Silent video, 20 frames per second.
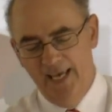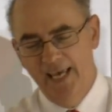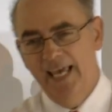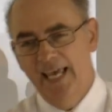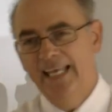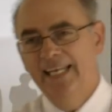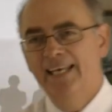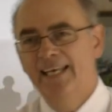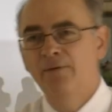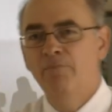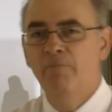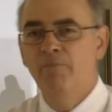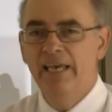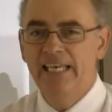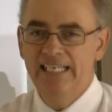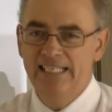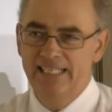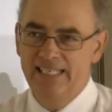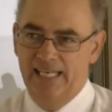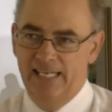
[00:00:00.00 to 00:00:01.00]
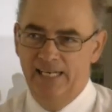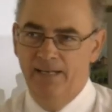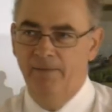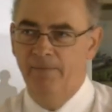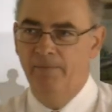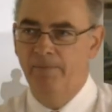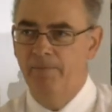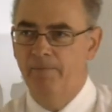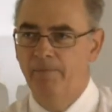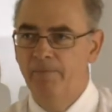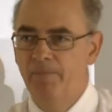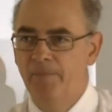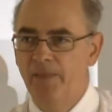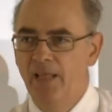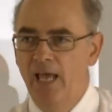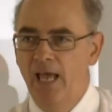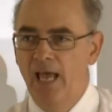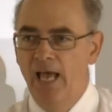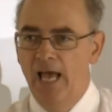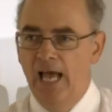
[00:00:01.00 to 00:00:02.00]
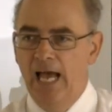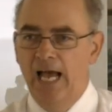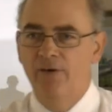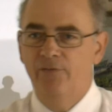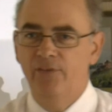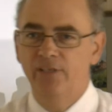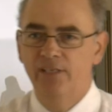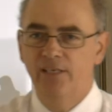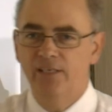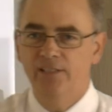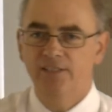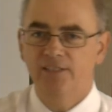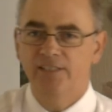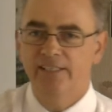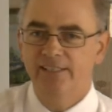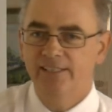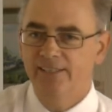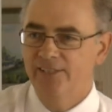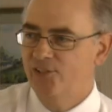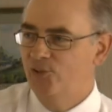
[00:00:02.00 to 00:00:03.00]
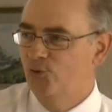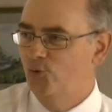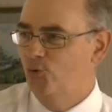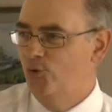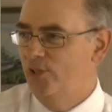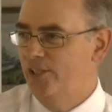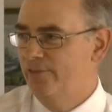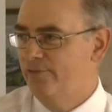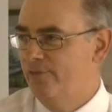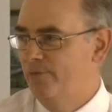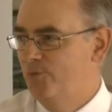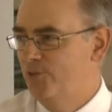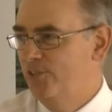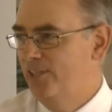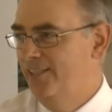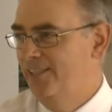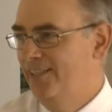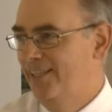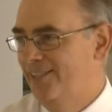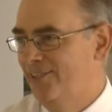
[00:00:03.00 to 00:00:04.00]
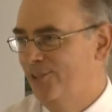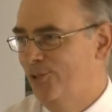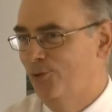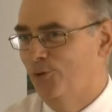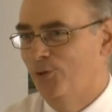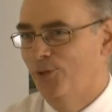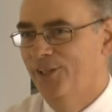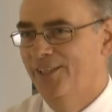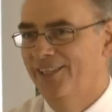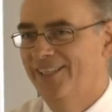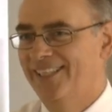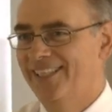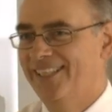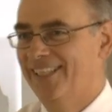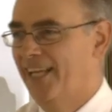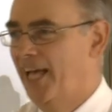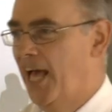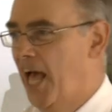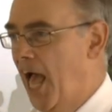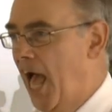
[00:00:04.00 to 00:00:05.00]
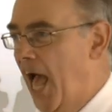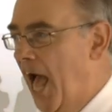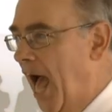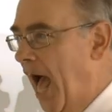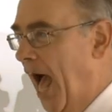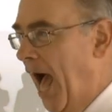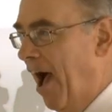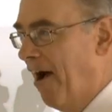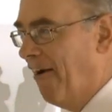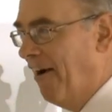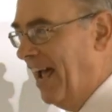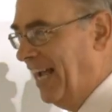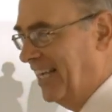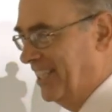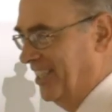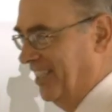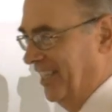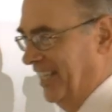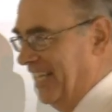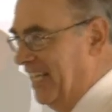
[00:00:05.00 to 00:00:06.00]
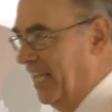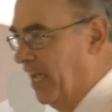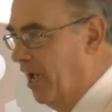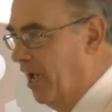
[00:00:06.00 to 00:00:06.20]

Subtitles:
Isn't it amazing how the nice little stories from Sunday school are actually